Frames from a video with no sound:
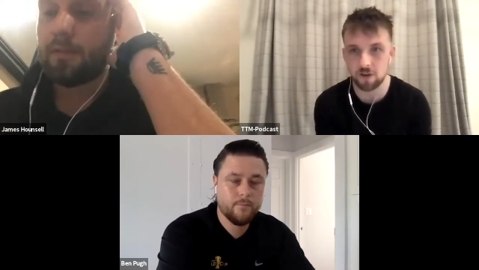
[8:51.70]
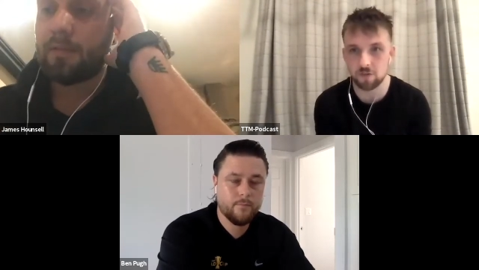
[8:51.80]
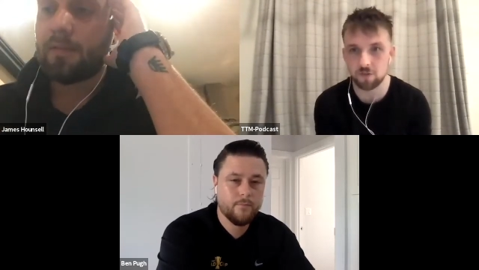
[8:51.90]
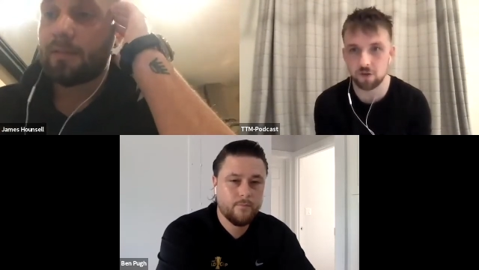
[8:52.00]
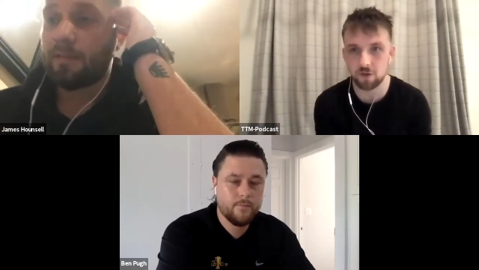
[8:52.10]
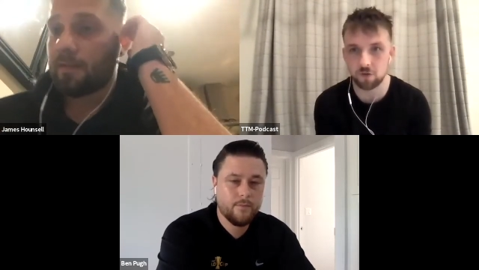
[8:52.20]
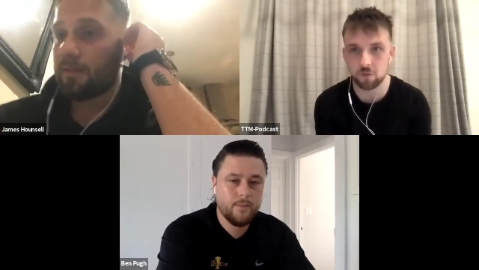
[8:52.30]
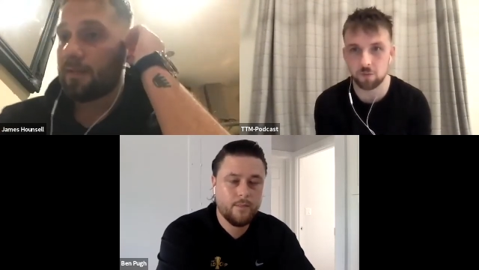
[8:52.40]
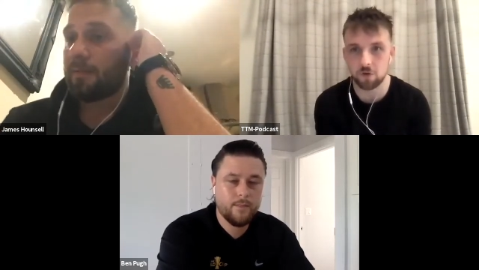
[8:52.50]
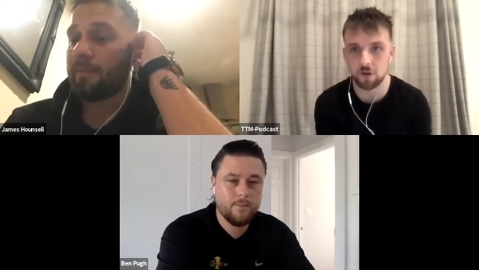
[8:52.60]
Speaker 1: at some
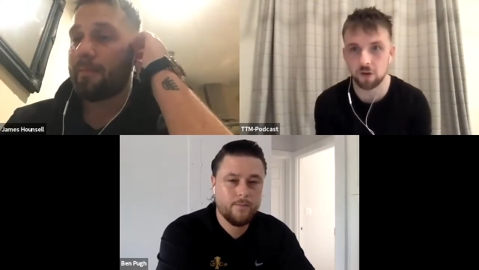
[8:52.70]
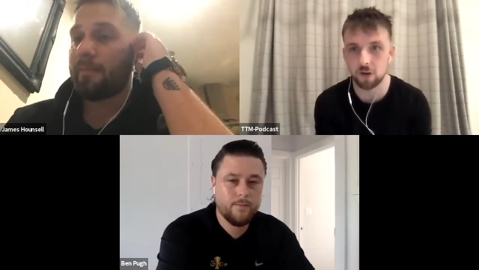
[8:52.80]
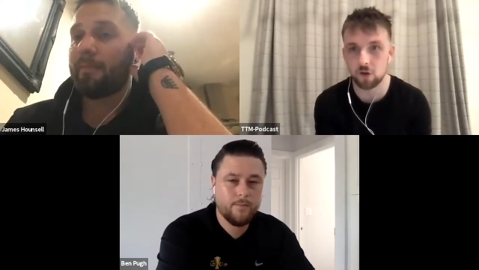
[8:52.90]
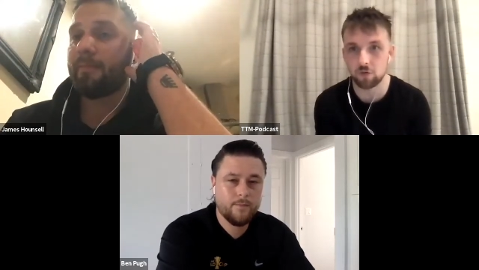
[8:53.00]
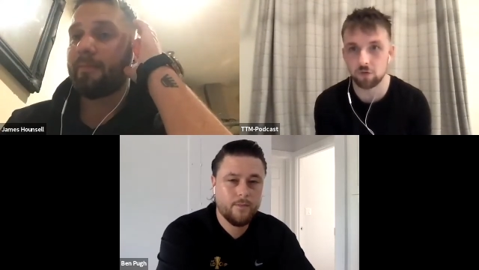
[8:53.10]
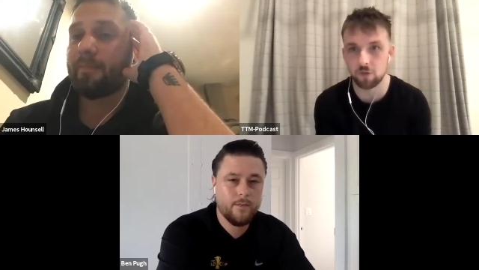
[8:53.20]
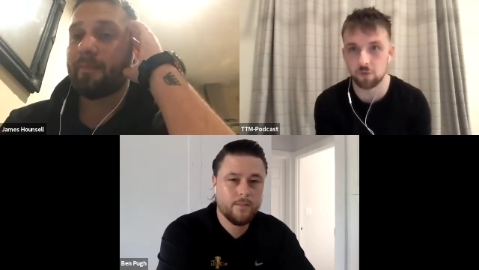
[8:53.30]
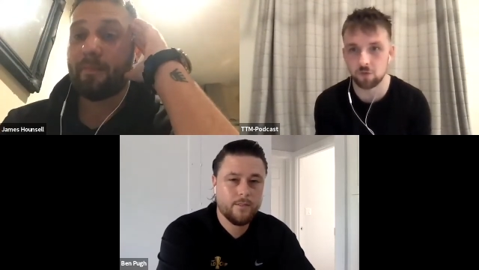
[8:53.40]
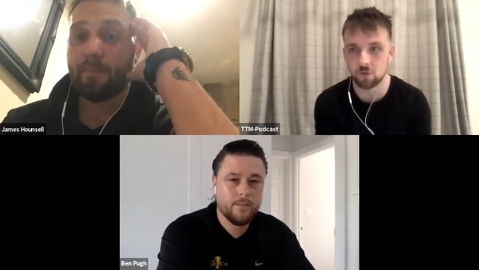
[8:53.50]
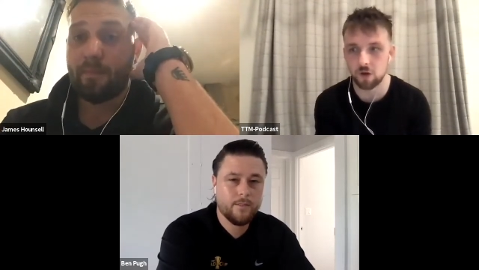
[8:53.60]
point yeah. in goal for them Correct. as
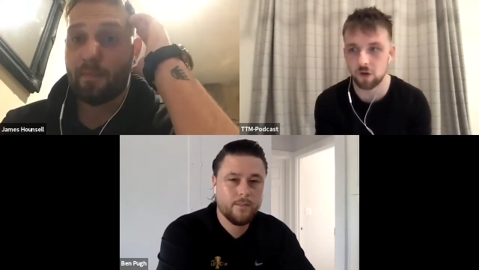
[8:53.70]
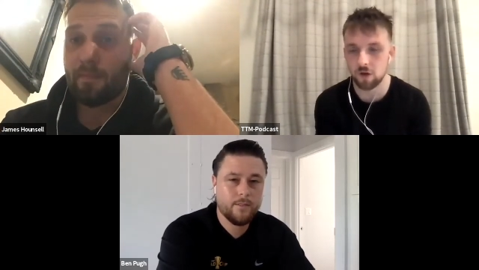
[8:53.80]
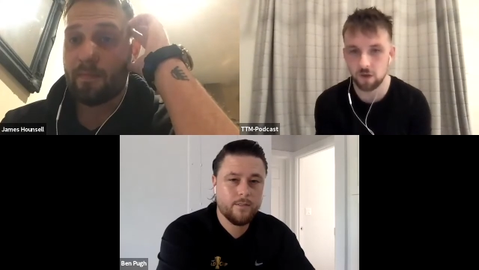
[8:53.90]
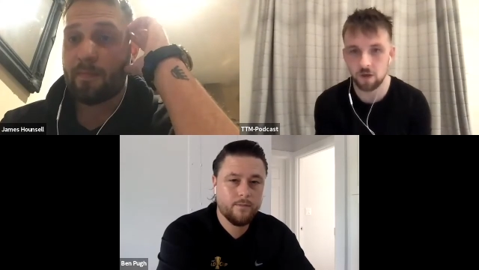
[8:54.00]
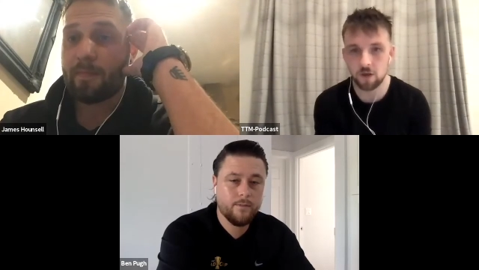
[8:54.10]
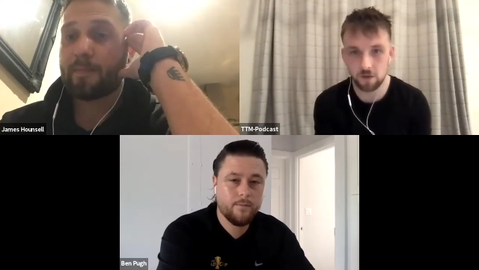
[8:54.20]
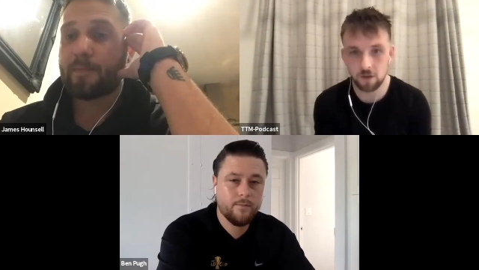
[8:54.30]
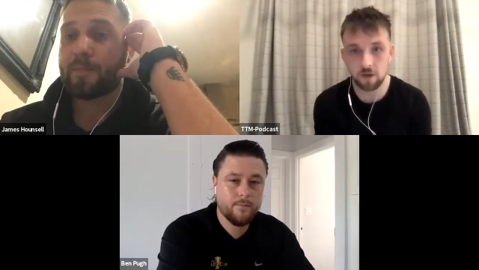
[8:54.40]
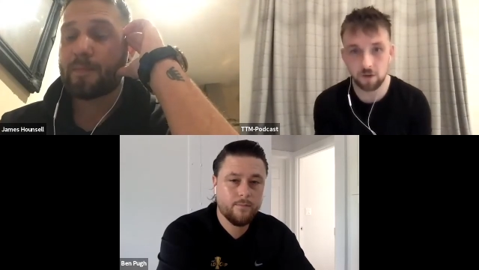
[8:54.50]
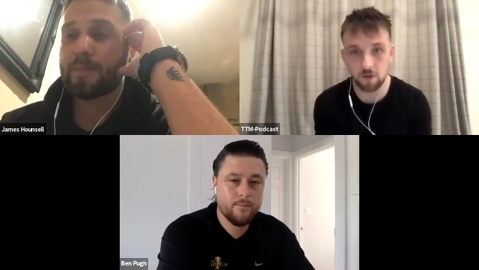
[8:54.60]
well. Yeah,
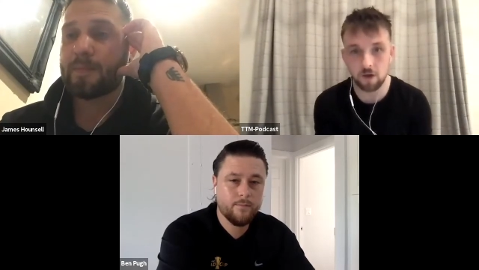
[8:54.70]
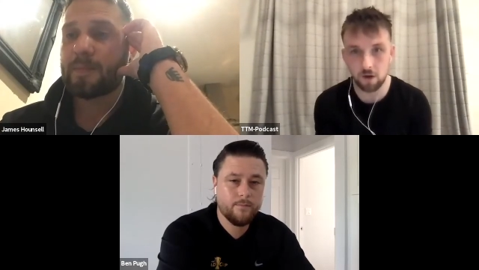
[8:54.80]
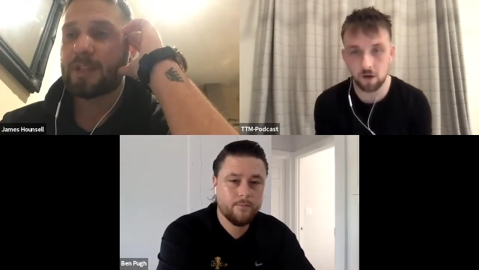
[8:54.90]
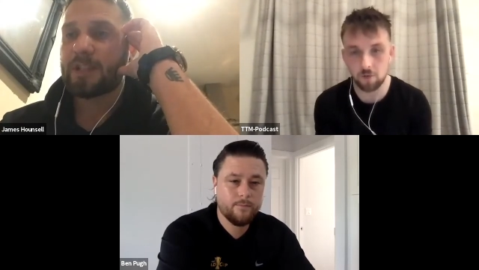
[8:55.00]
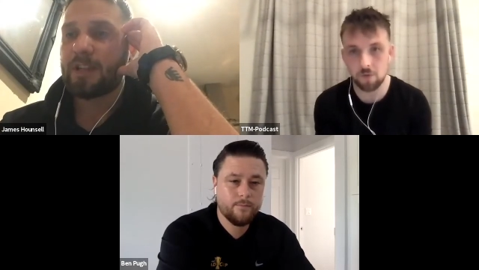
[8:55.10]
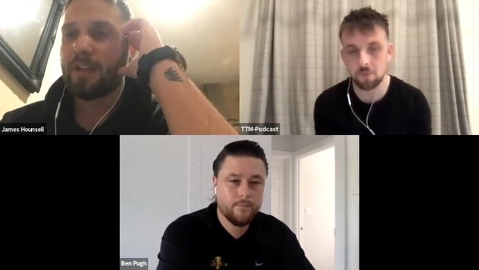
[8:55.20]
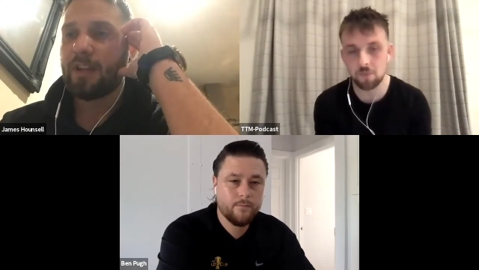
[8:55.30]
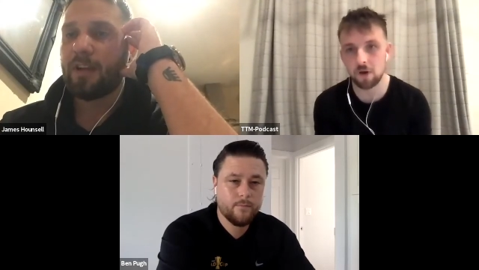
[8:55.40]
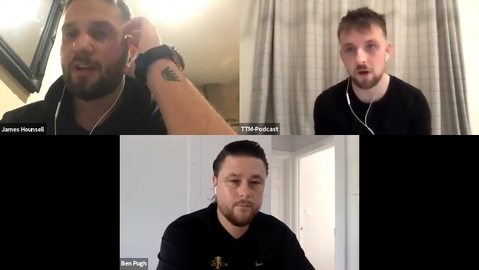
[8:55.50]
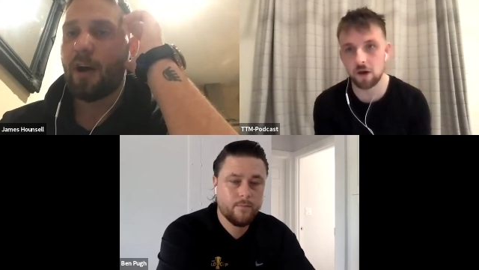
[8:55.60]
I, I remember.
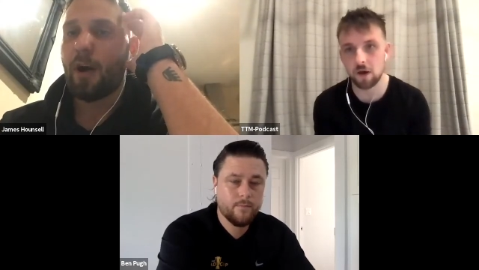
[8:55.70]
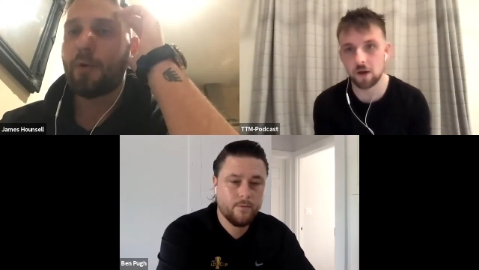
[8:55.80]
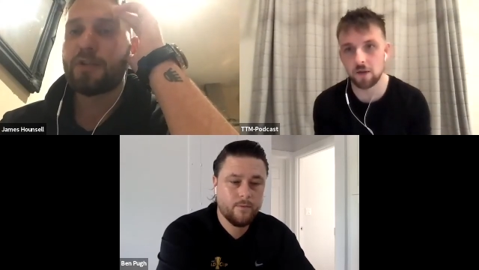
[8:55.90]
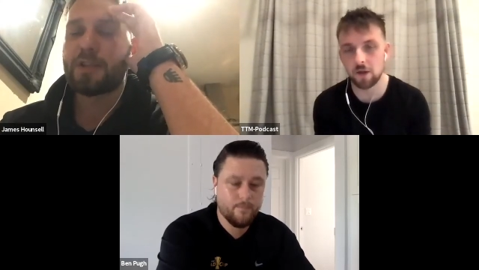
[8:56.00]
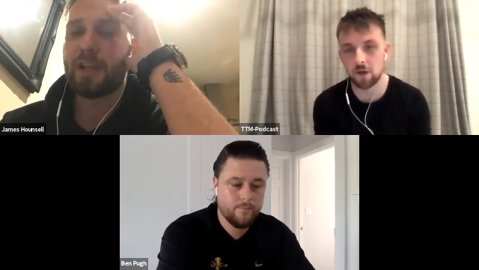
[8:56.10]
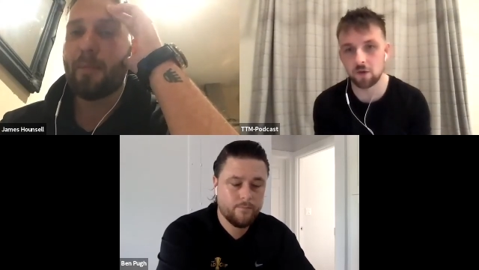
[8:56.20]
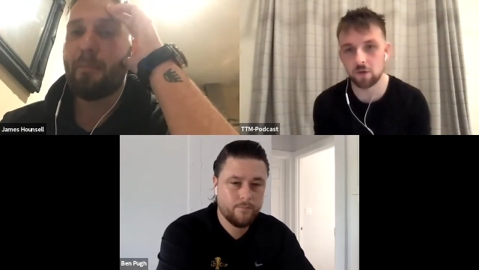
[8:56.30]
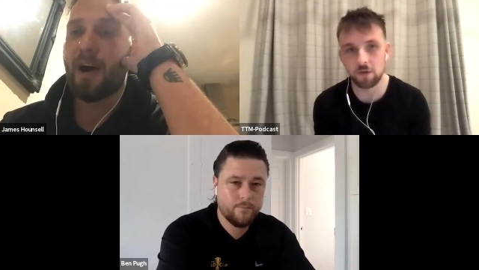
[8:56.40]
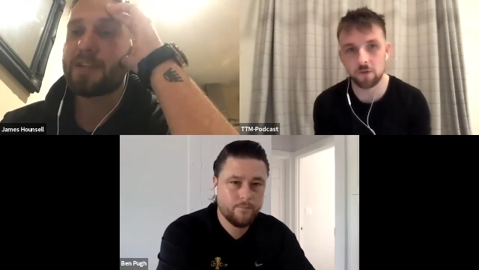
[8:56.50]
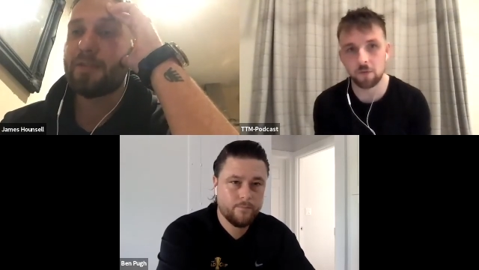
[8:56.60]
Uh, I was just then, like
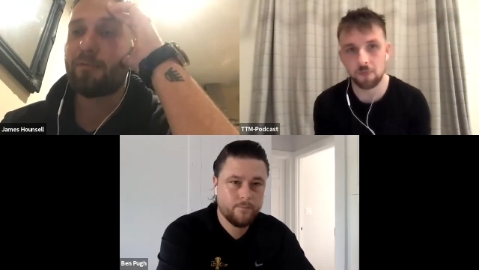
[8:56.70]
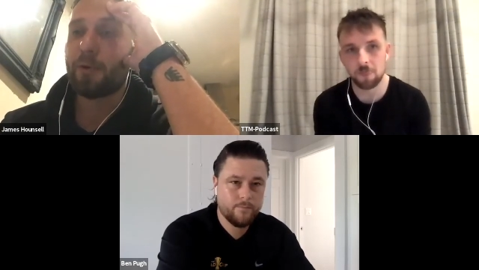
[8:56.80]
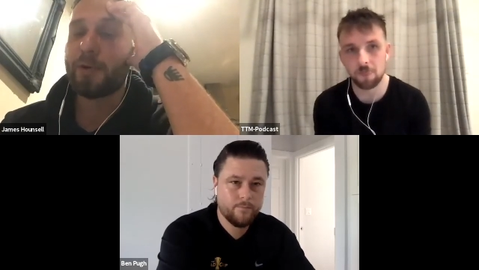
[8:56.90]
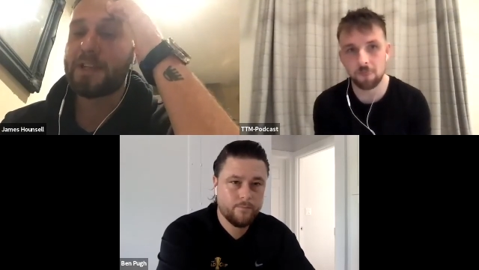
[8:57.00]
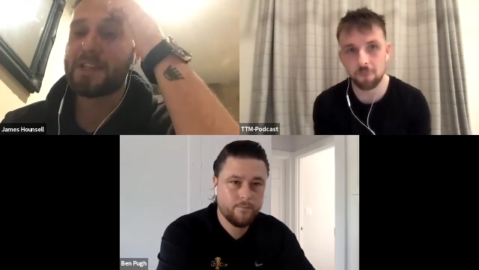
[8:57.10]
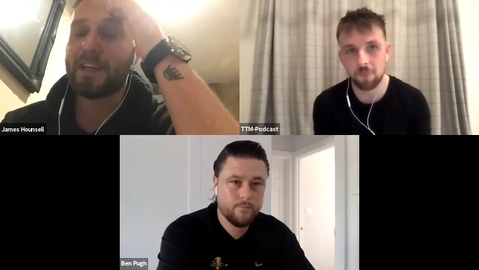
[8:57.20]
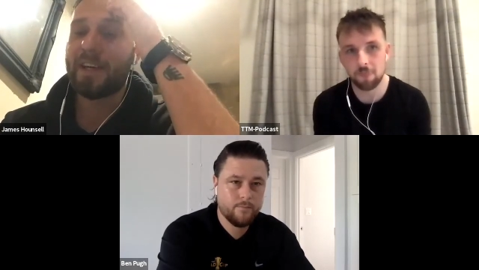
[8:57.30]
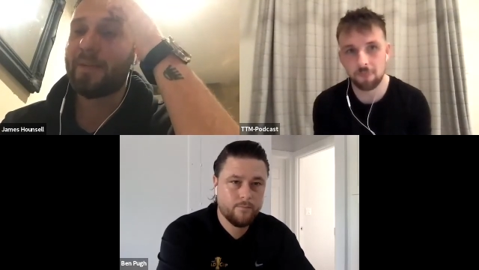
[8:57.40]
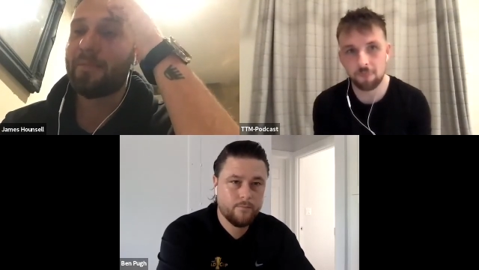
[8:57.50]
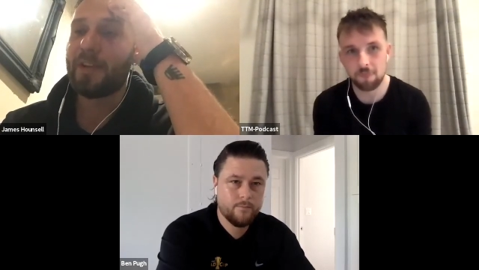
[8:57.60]
Speaker 2: Martin Reuser,
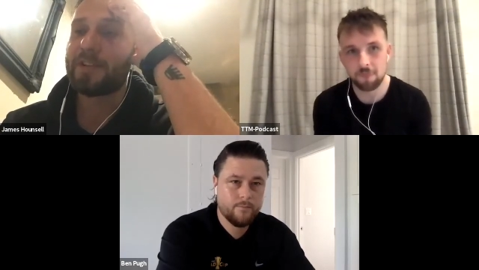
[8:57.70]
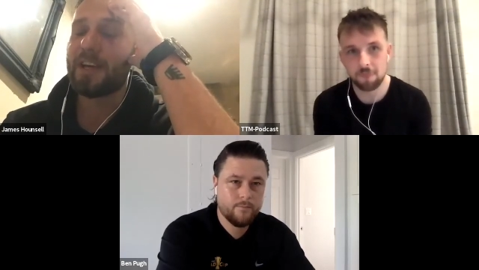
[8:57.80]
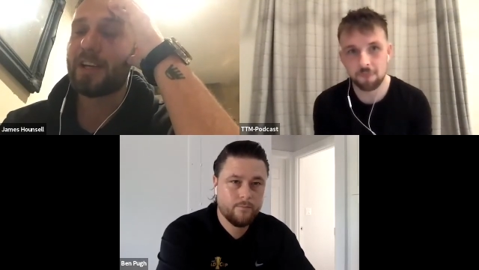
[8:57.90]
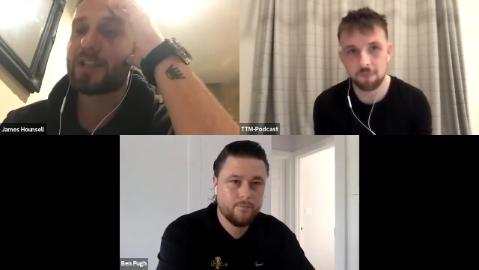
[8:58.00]
the Dutch,